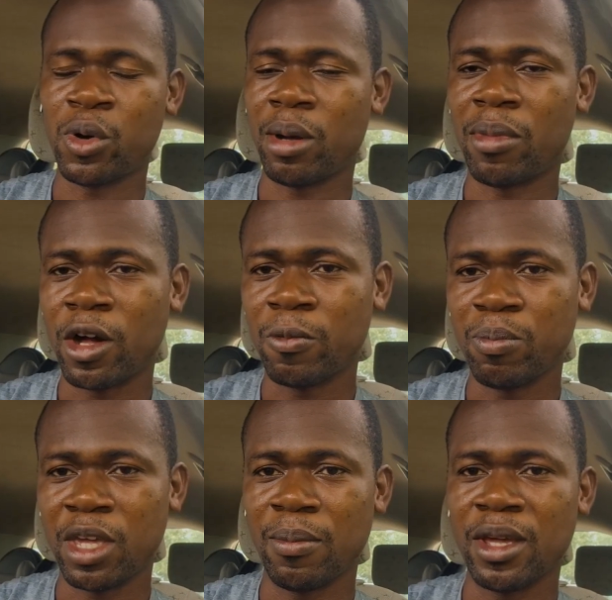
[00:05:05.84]
about
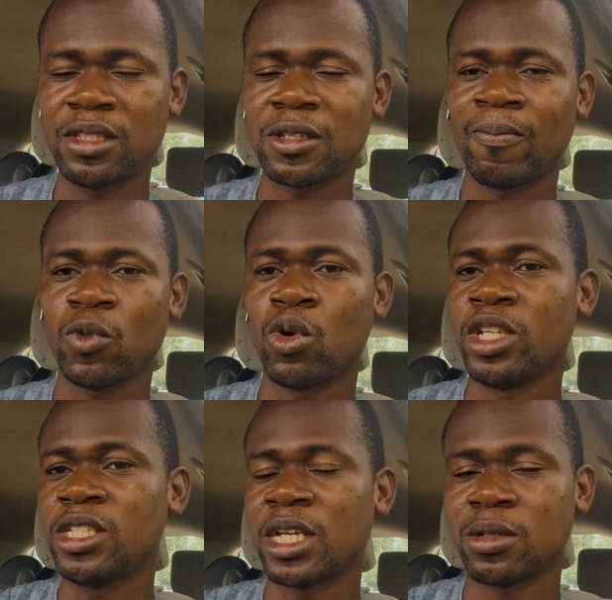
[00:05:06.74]
payment, or
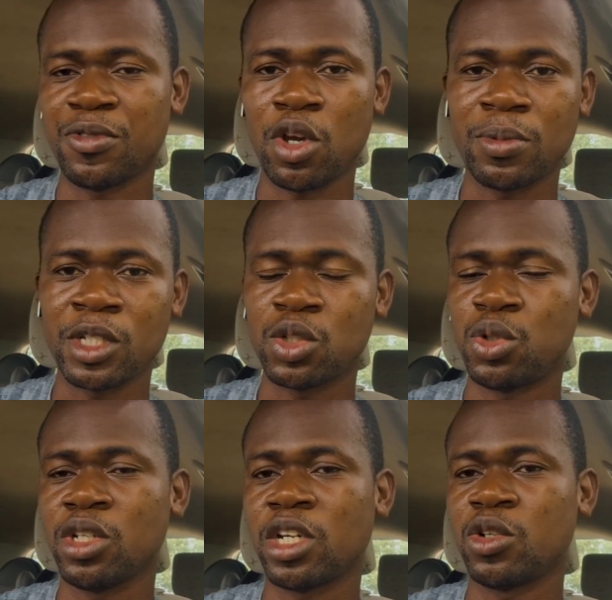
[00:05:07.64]
these are some of the options
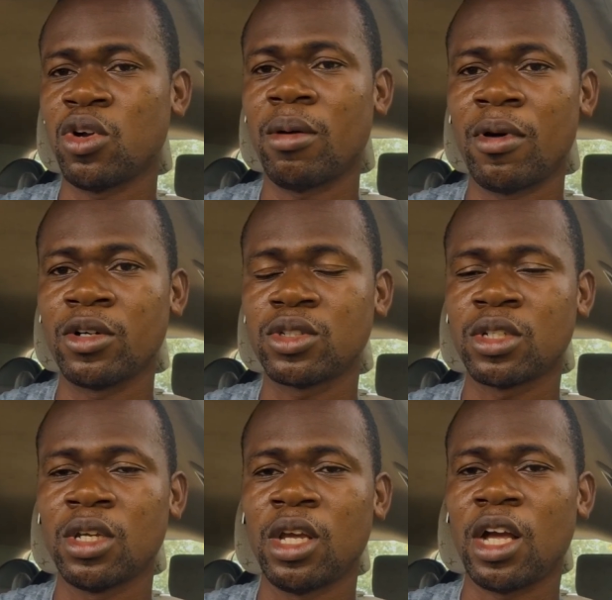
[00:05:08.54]
you can go about
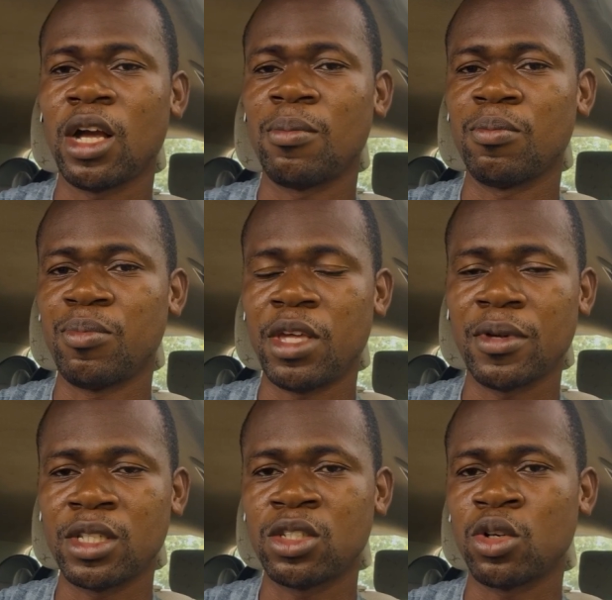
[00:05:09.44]

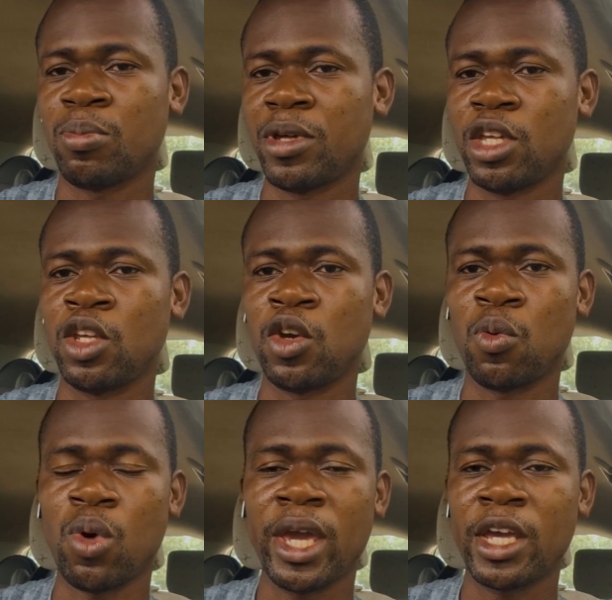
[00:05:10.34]
payment or paying your
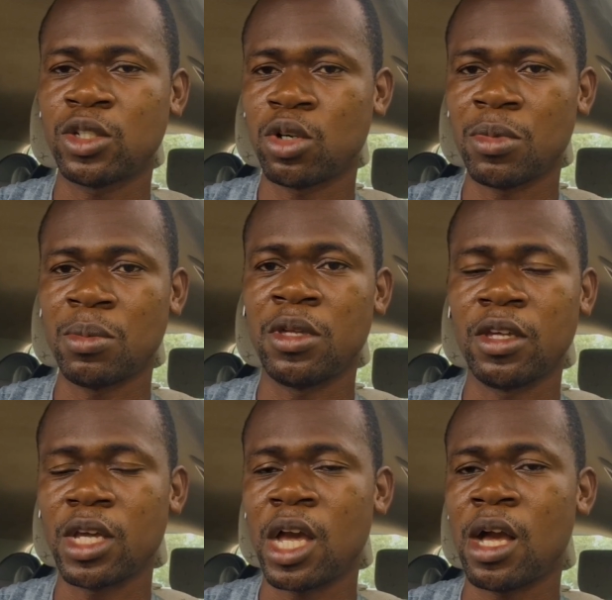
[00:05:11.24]
workers or
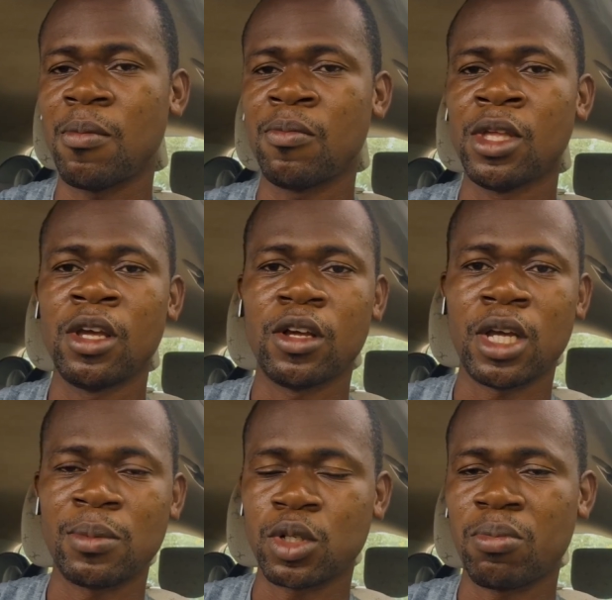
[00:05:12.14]
maybe
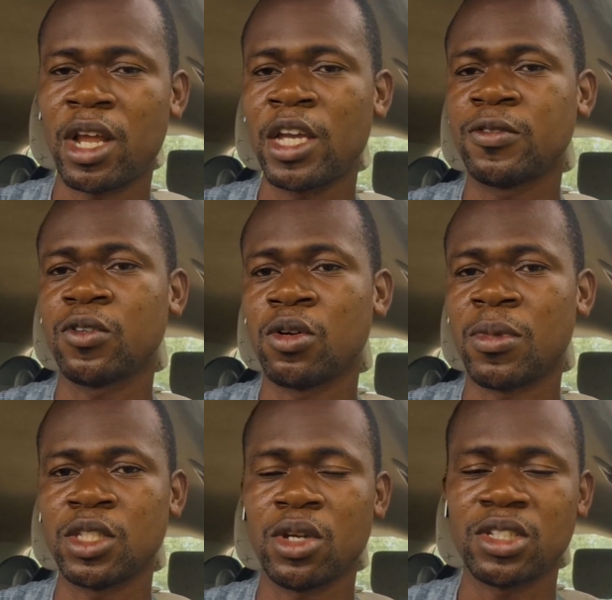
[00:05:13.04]
suppliers for
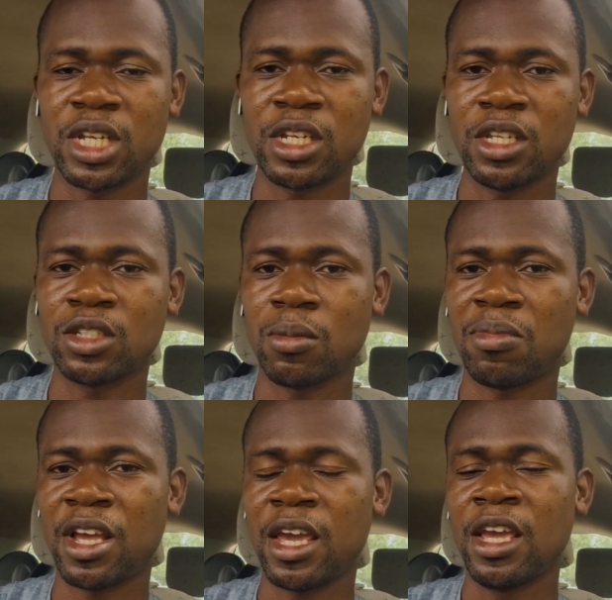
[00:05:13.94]
materials that they
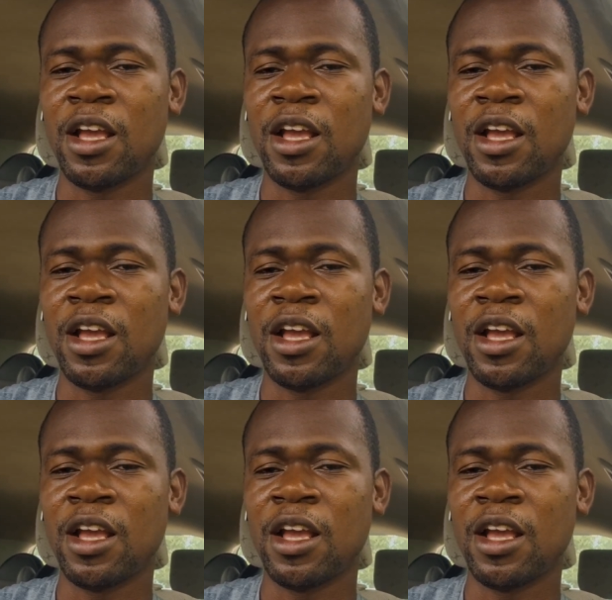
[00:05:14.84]
supply.